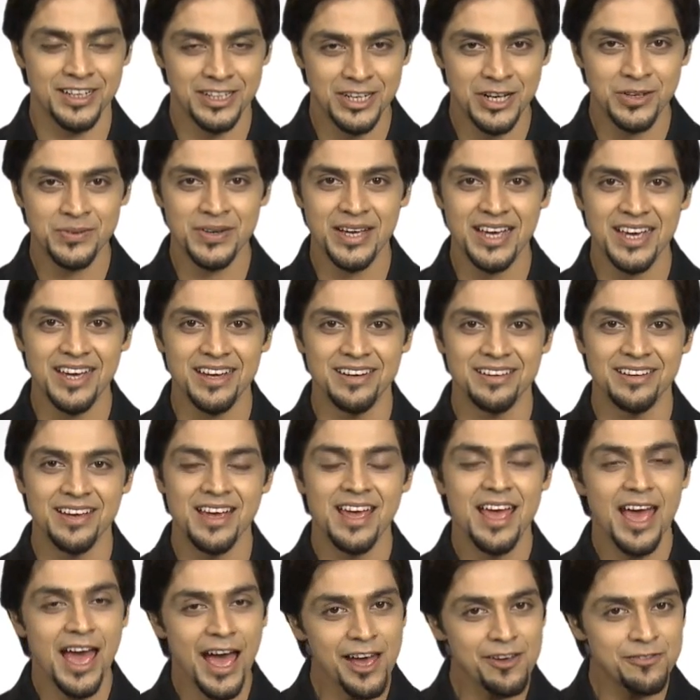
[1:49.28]
Go ahead,
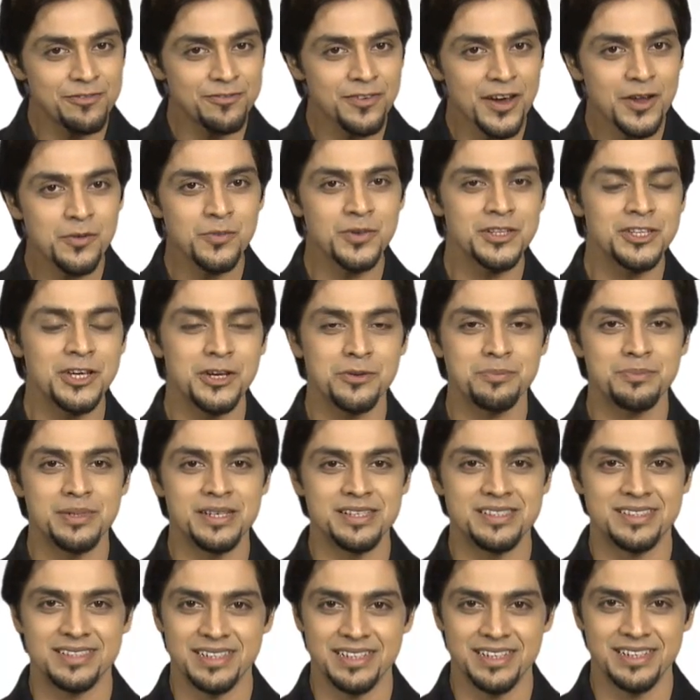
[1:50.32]
have fun with your
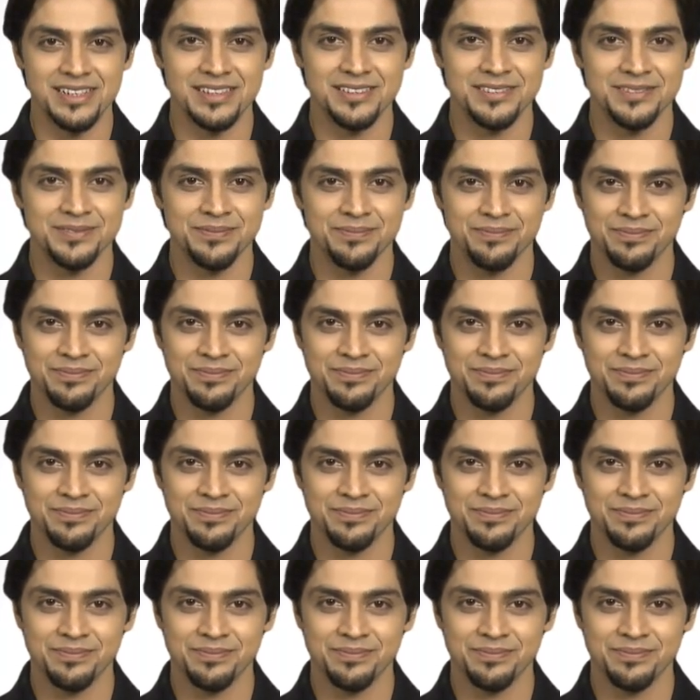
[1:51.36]
PC.